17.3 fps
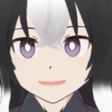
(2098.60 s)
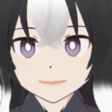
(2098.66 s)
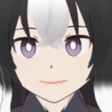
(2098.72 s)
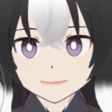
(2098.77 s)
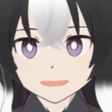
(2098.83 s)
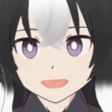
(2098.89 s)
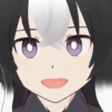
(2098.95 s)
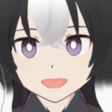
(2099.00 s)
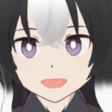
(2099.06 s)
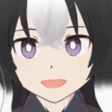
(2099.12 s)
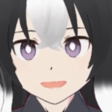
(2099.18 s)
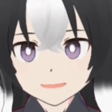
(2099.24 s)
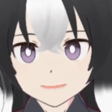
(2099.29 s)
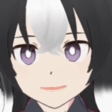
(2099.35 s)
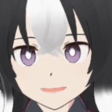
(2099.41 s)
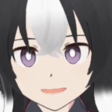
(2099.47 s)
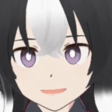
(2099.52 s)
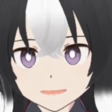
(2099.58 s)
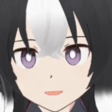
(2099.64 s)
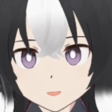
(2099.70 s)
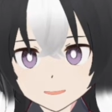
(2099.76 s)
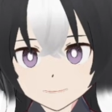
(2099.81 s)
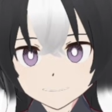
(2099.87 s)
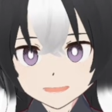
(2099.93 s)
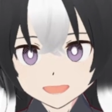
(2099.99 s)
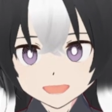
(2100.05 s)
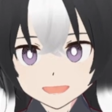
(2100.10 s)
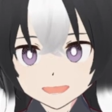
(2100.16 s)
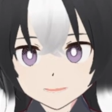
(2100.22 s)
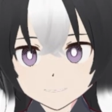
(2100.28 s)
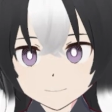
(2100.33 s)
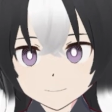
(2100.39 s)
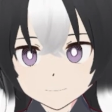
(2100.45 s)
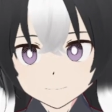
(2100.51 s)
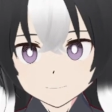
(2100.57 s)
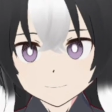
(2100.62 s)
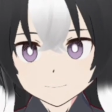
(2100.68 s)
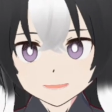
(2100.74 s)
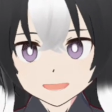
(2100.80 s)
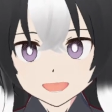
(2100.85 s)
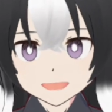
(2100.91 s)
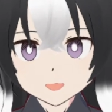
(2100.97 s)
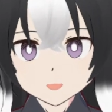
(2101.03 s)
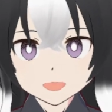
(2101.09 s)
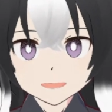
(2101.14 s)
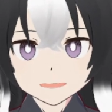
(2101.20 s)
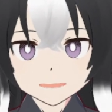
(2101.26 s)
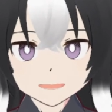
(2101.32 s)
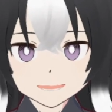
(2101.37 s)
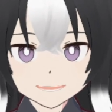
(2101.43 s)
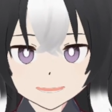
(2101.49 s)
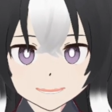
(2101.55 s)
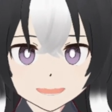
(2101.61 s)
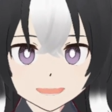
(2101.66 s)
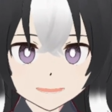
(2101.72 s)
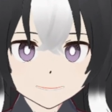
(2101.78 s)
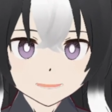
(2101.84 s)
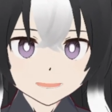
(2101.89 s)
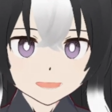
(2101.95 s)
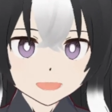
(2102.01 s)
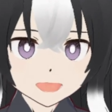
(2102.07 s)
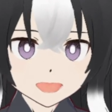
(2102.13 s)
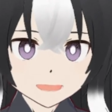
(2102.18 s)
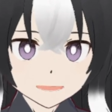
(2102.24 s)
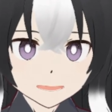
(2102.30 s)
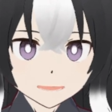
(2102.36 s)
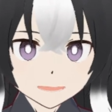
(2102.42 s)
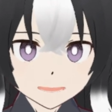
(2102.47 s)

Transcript: time this year once I got over the angsty part.